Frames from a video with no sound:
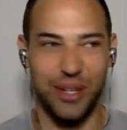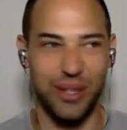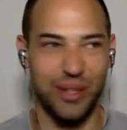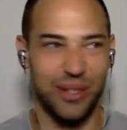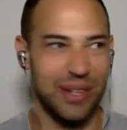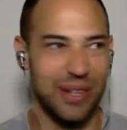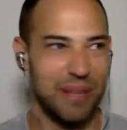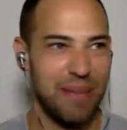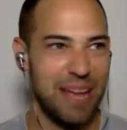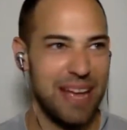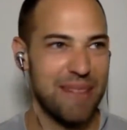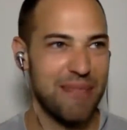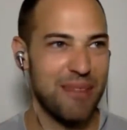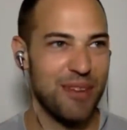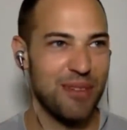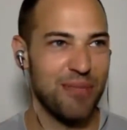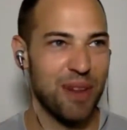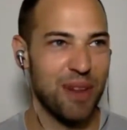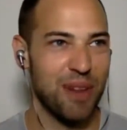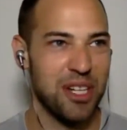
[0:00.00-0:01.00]
even knew
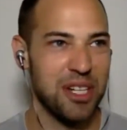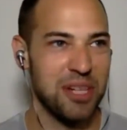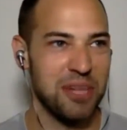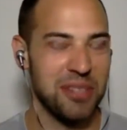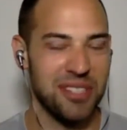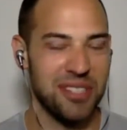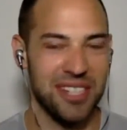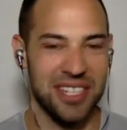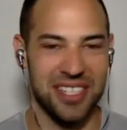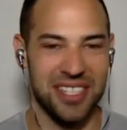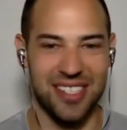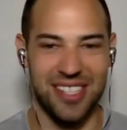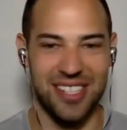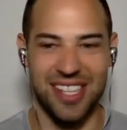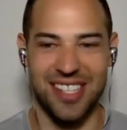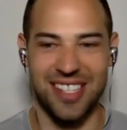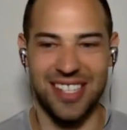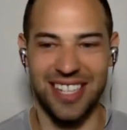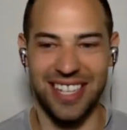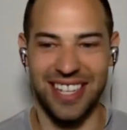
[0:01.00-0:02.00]
bamboo marshmallow sticks
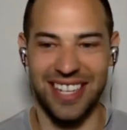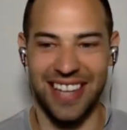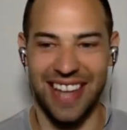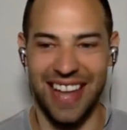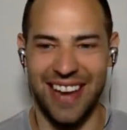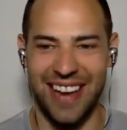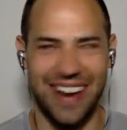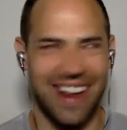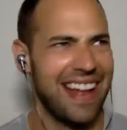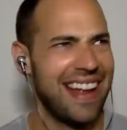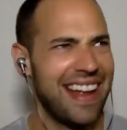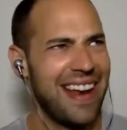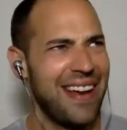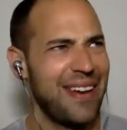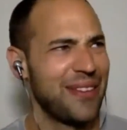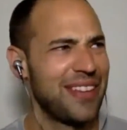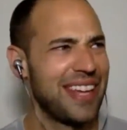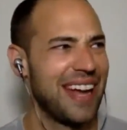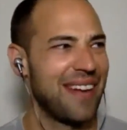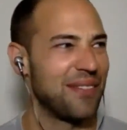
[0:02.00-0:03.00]
existed. I
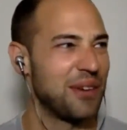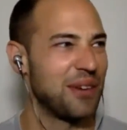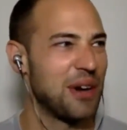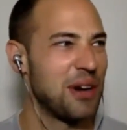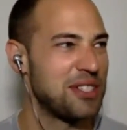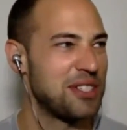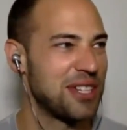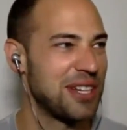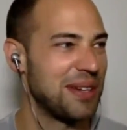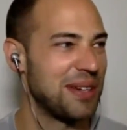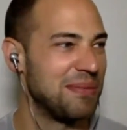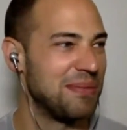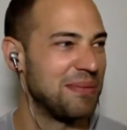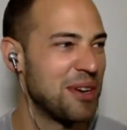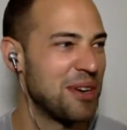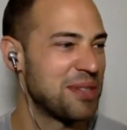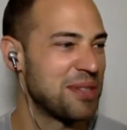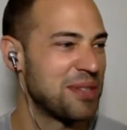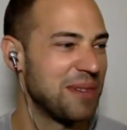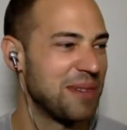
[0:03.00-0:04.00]
don't think I've roasted a
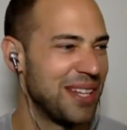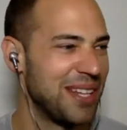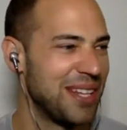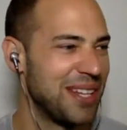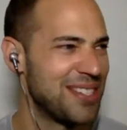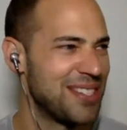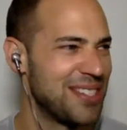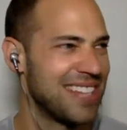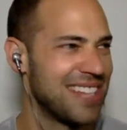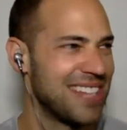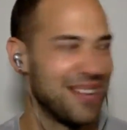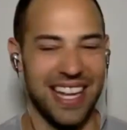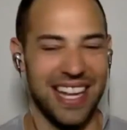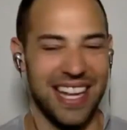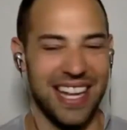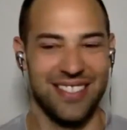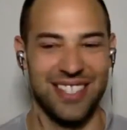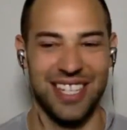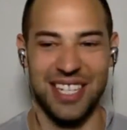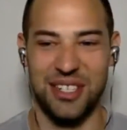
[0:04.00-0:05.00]
marshmallow since I was
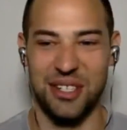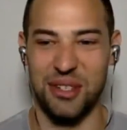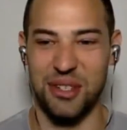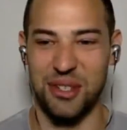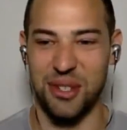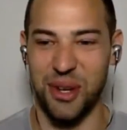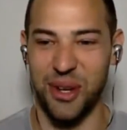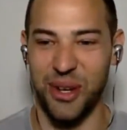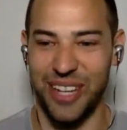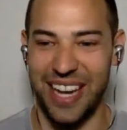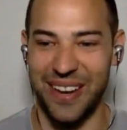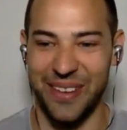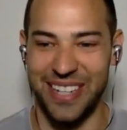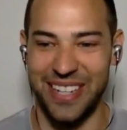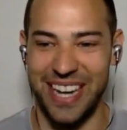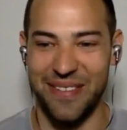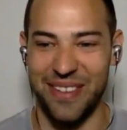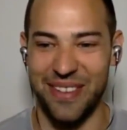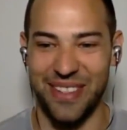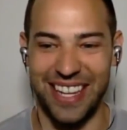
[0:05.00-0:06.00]
like 6 years old. I
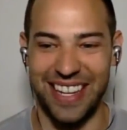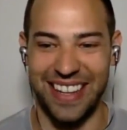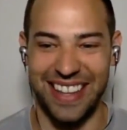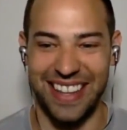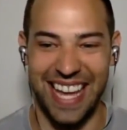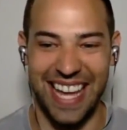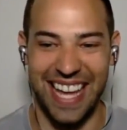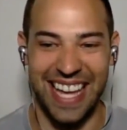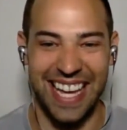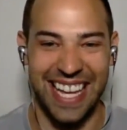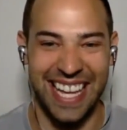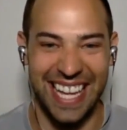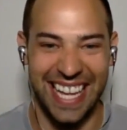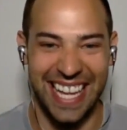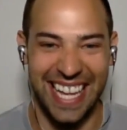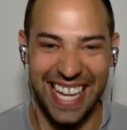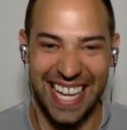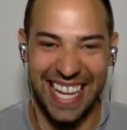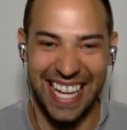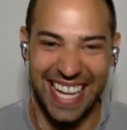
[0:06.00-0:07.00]
would never think of
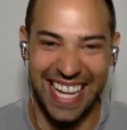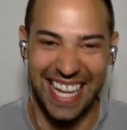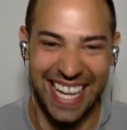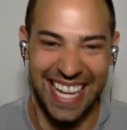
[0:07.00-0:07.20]
that.